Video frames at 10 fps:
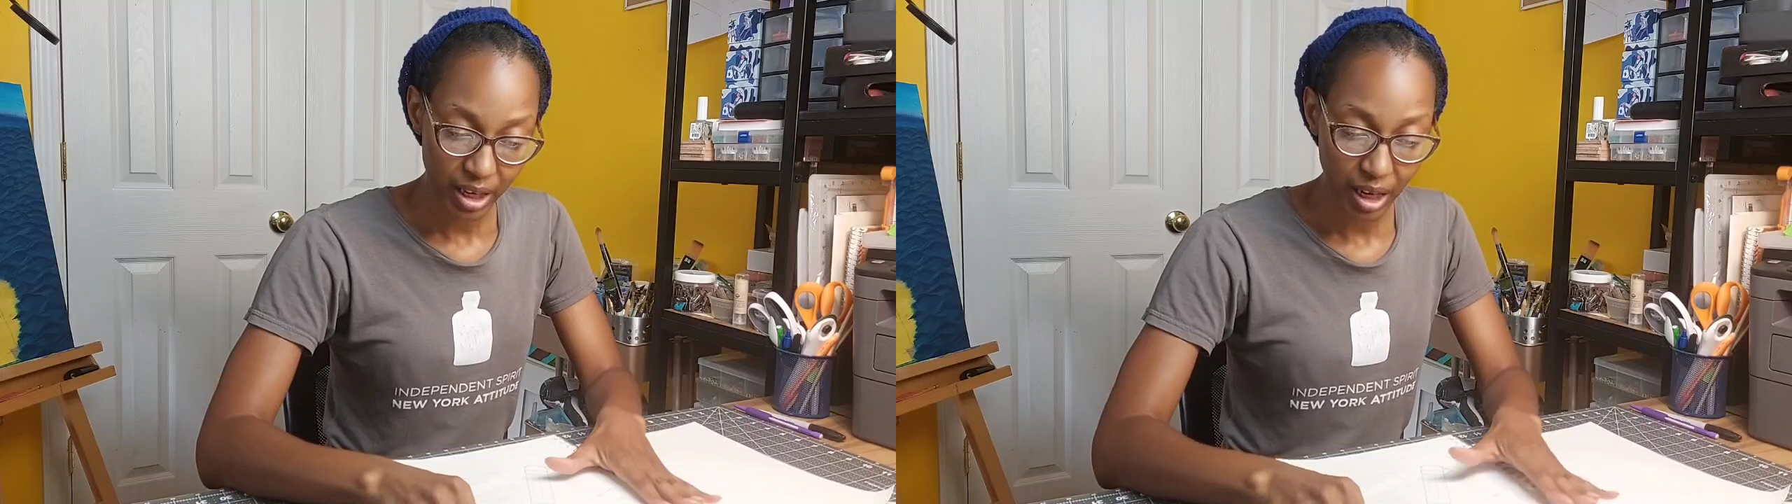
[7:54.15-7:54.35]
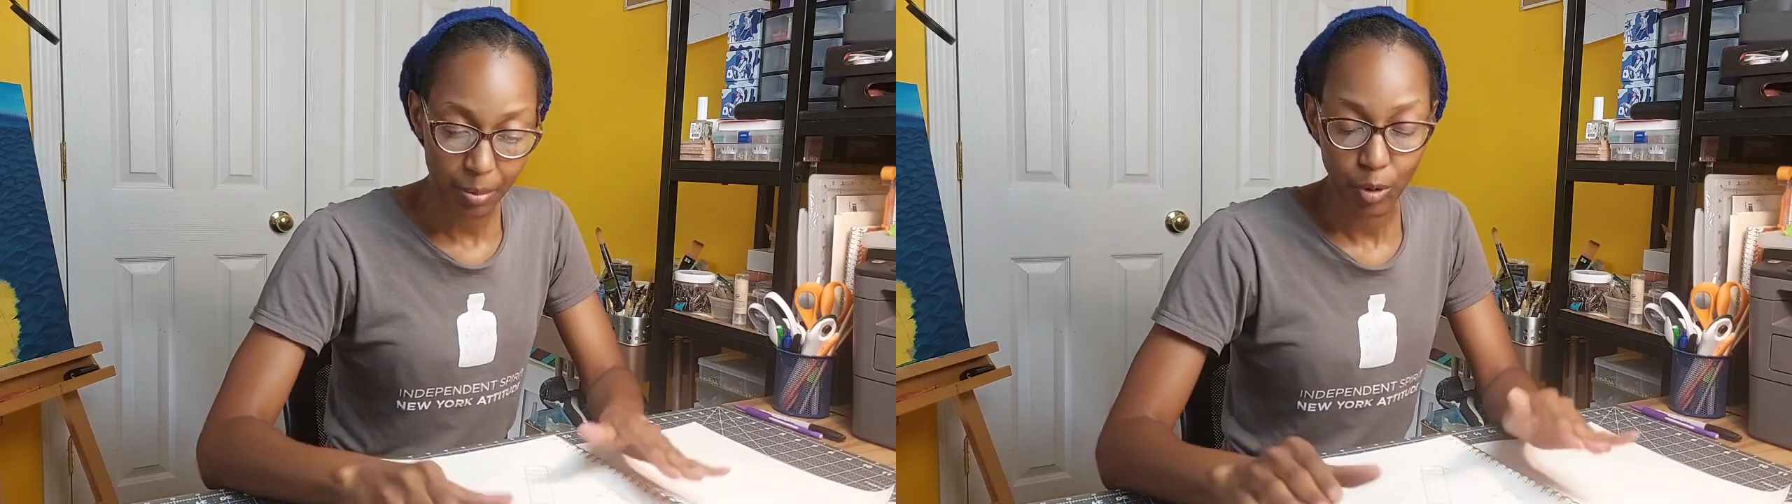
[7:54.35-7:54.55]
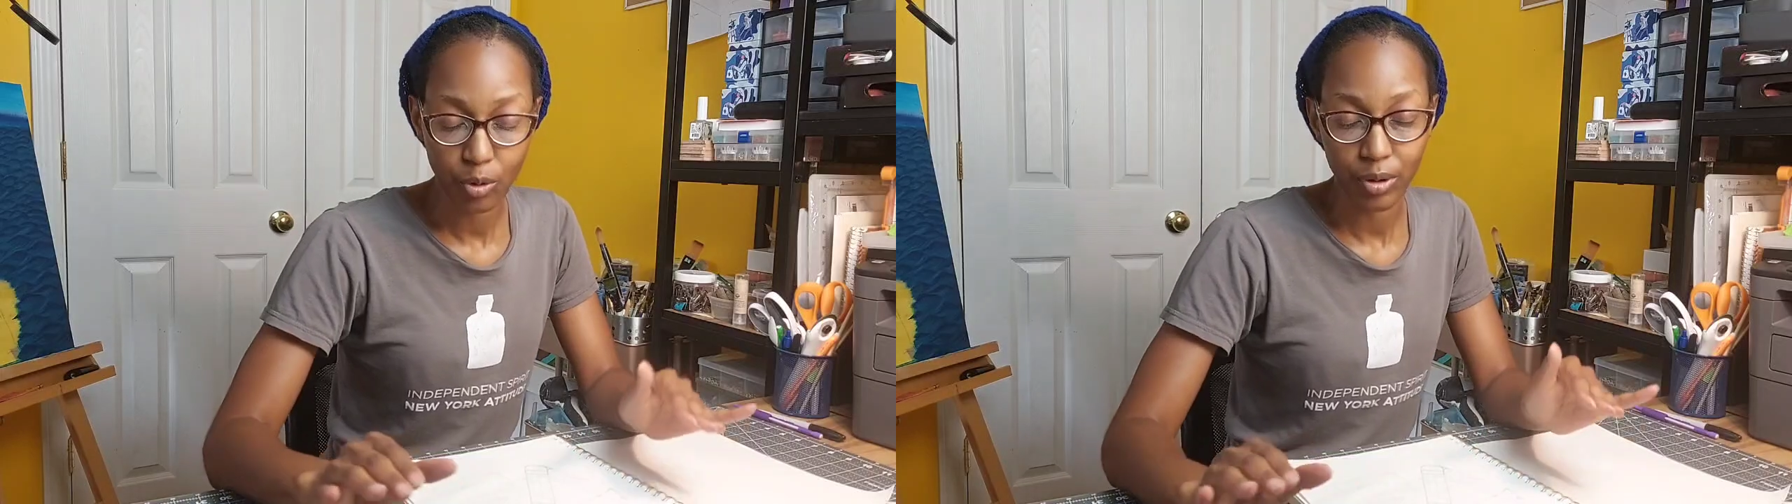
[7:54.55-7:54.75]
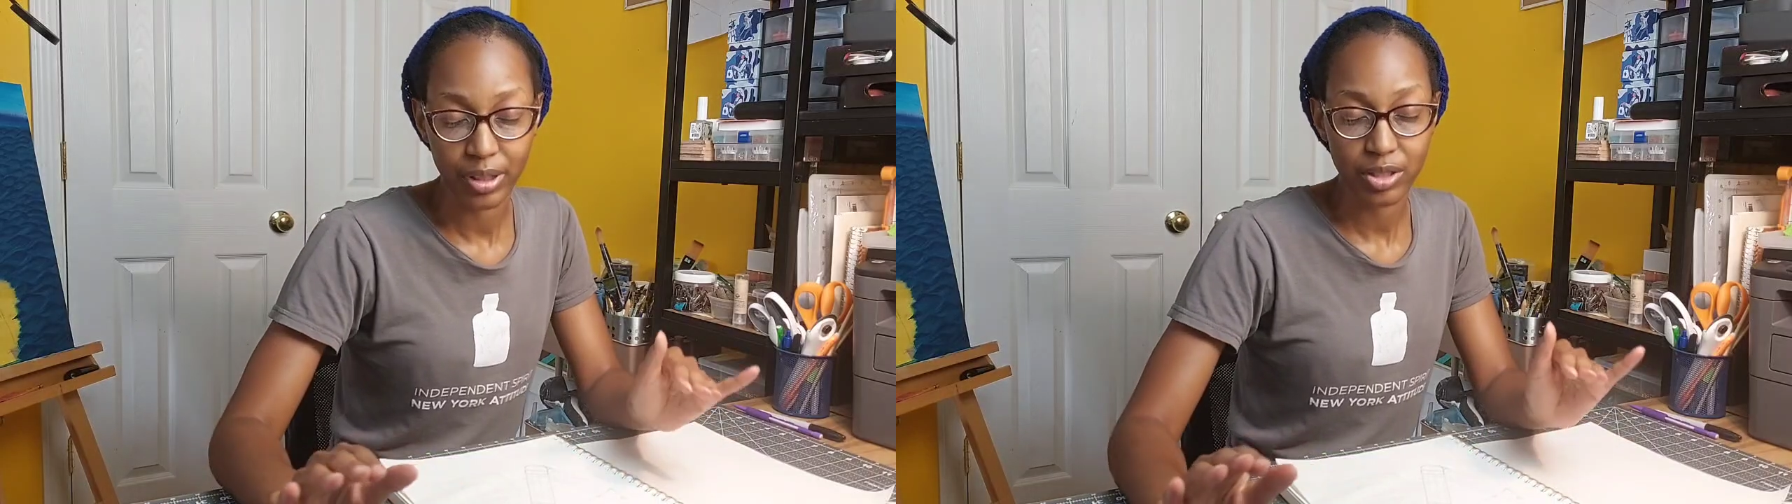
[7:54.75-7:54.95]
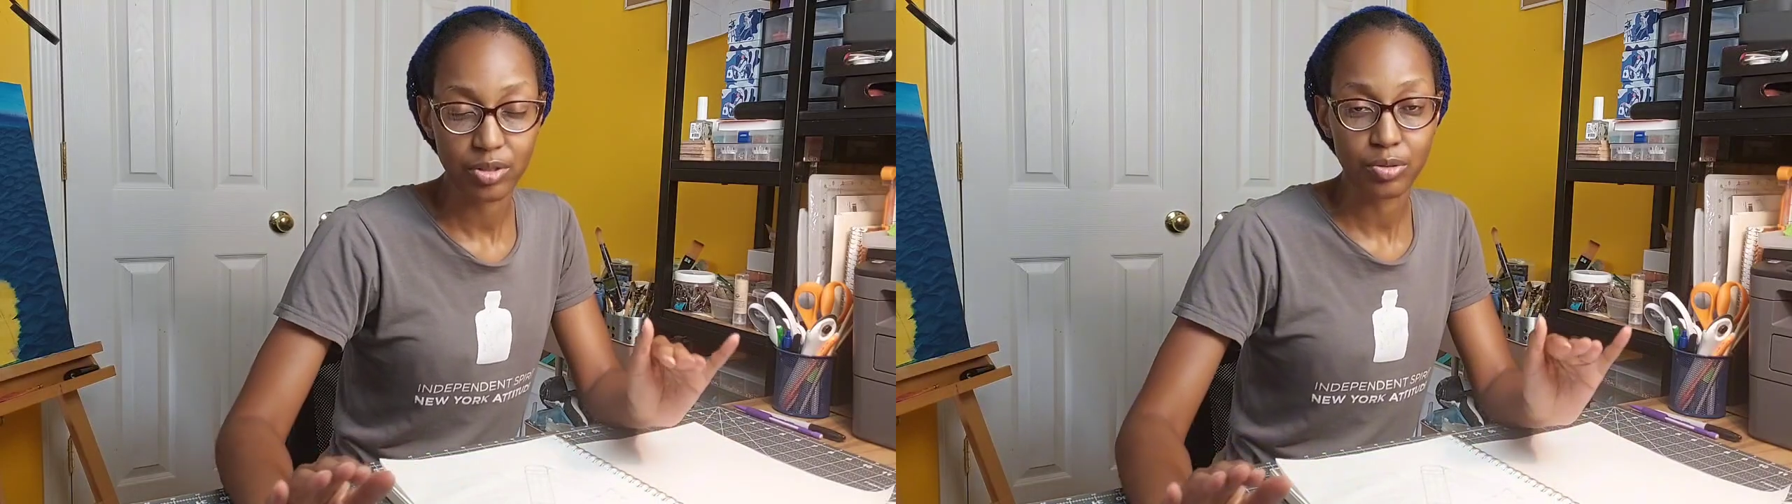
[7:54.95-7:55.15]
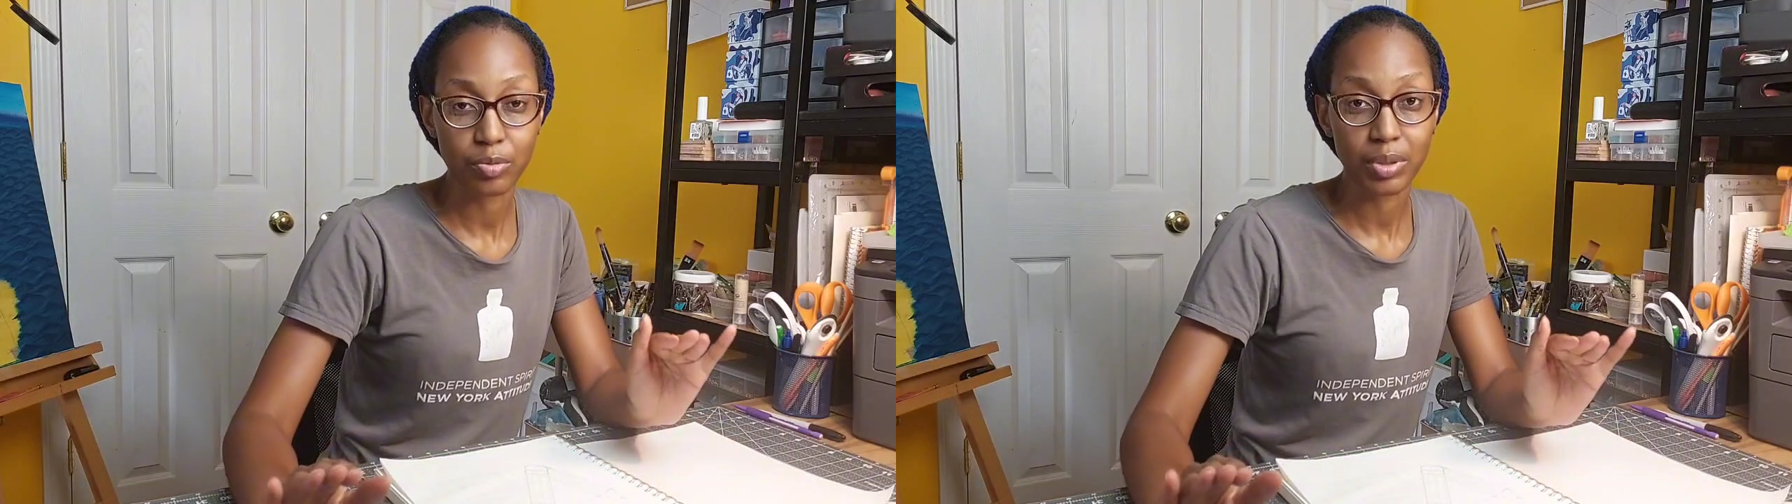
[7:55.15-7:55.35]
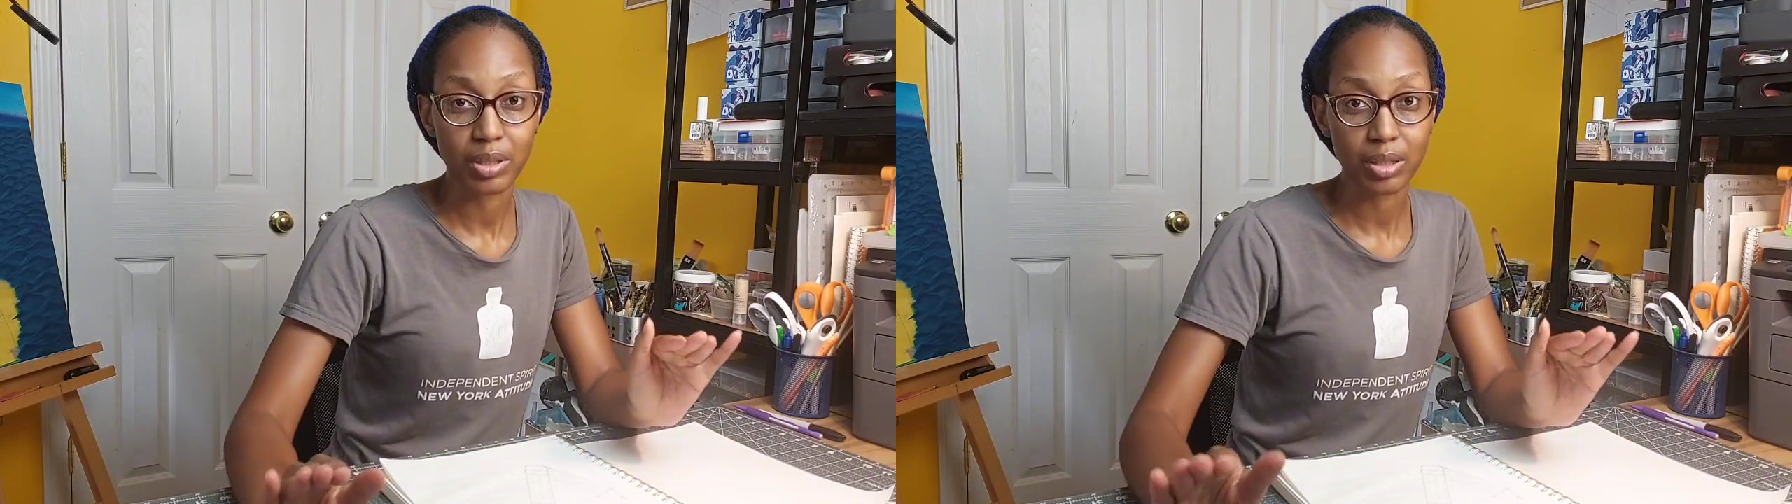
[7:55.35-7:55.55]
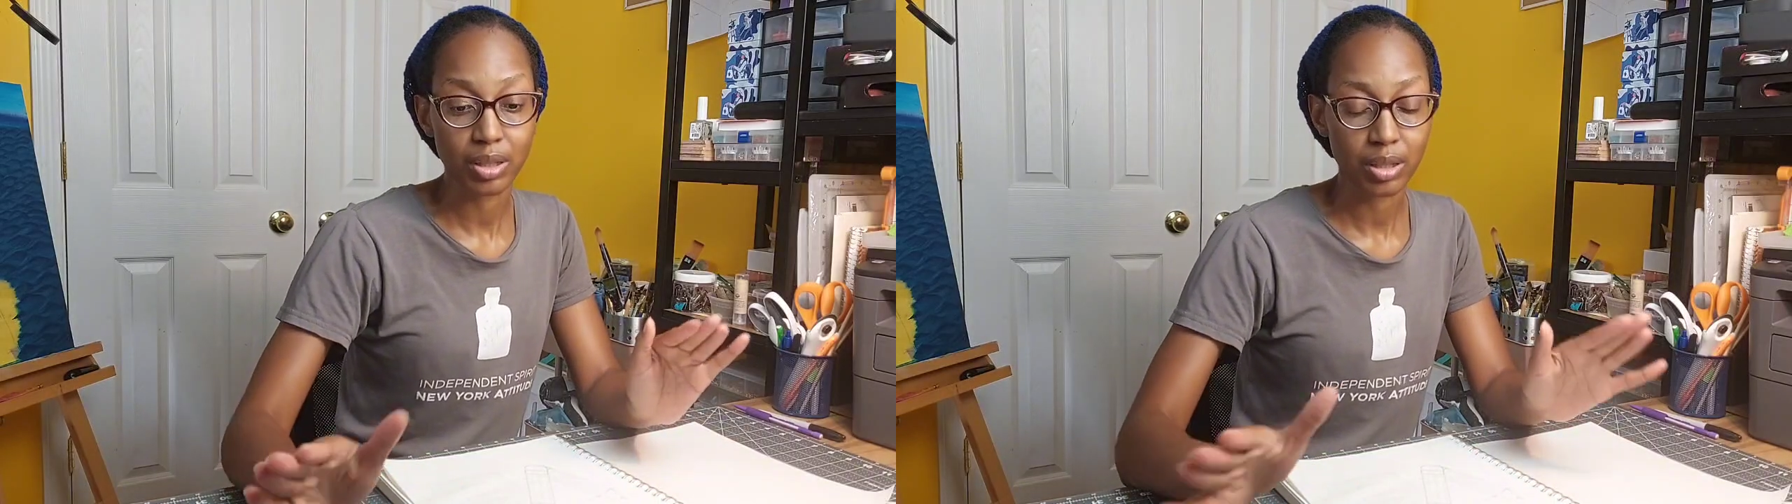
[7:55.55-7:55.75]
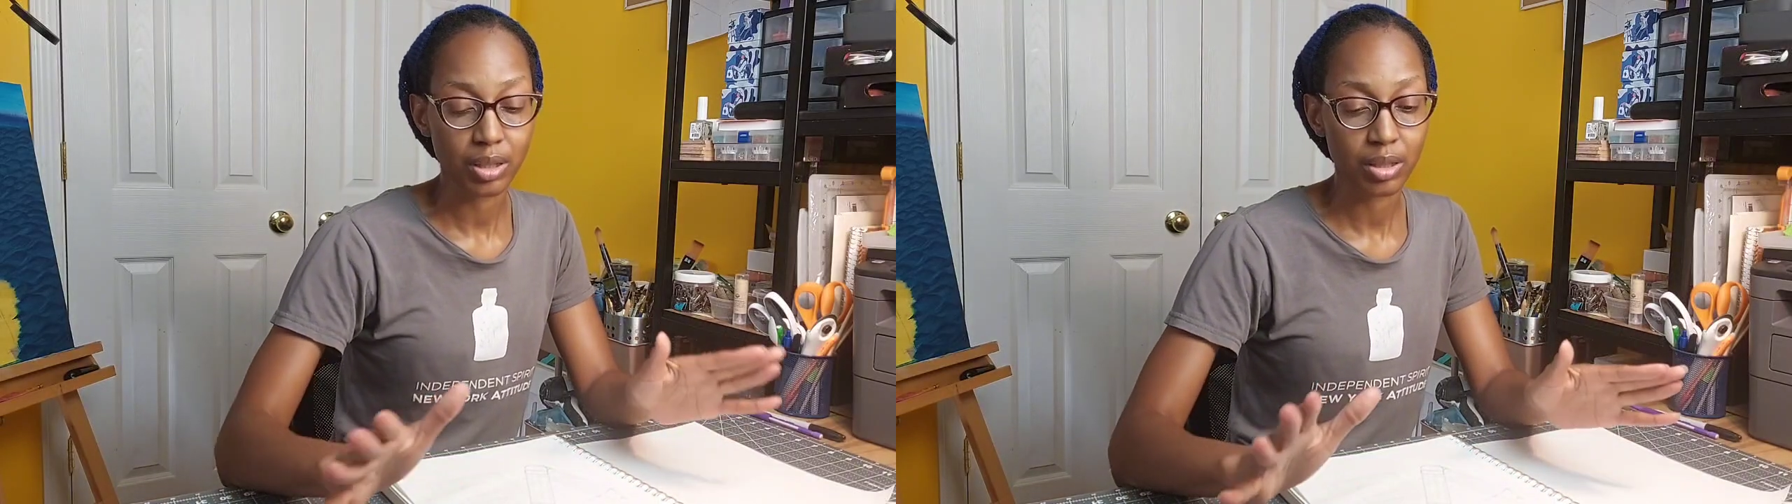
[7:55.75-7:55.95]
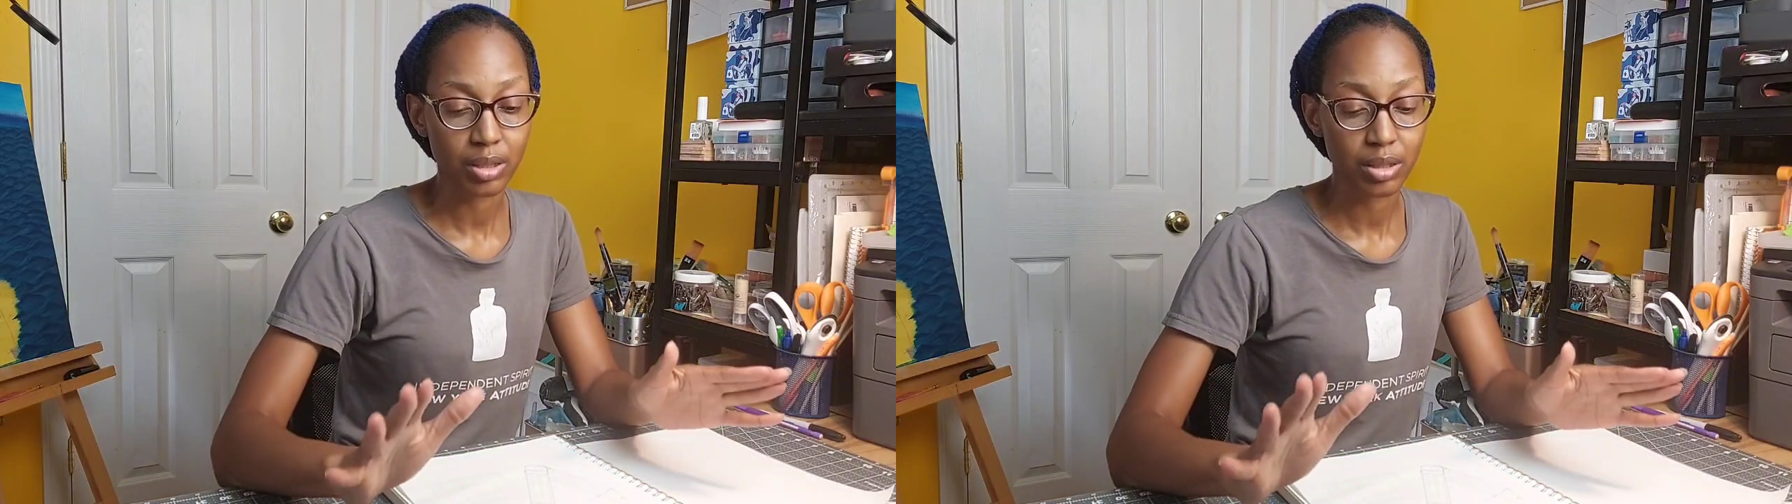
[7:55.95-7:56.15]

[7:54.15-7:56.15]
I'm going to be